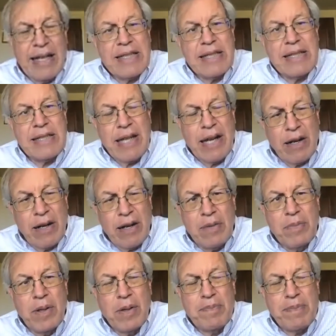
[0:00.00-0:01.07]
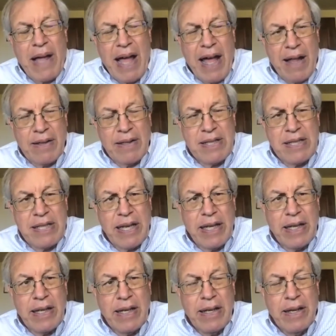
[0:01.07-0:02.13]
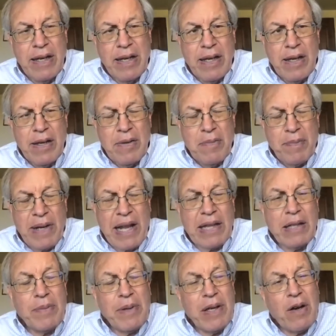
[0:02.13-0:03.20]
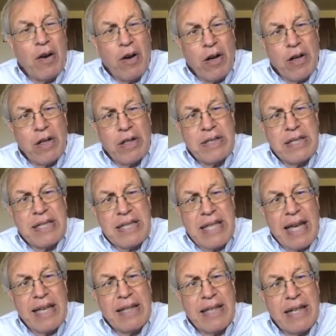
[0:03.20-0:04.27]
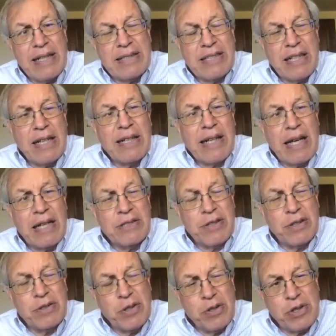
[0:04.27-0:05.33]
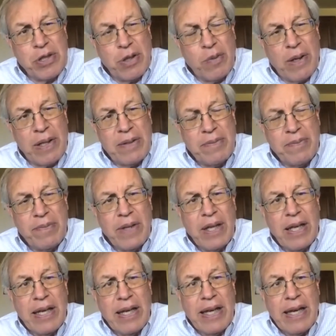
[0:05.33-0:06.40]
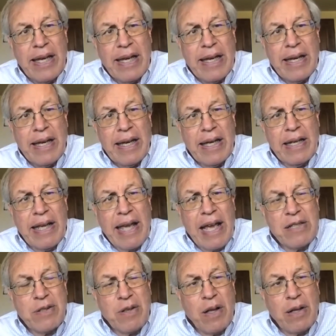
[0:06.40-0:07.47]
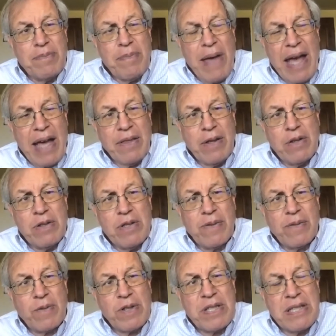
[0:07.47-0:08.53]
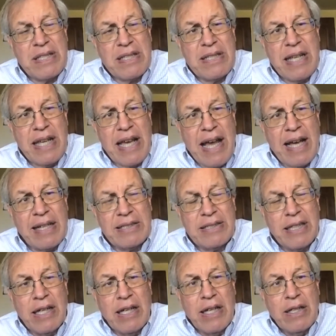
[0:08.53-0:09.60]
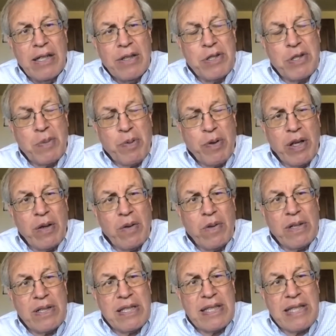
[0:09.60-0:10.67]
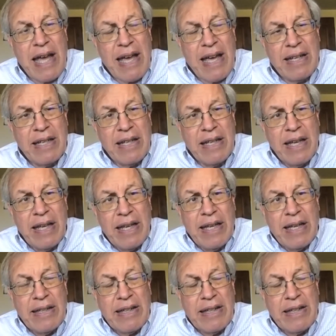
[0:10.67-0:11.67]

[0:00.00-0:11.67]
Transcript: terrible policy, but I think it'd be hard to say that it's an unconstitutional one. In a case called Matthews versus Diaz, the Supreme Court said that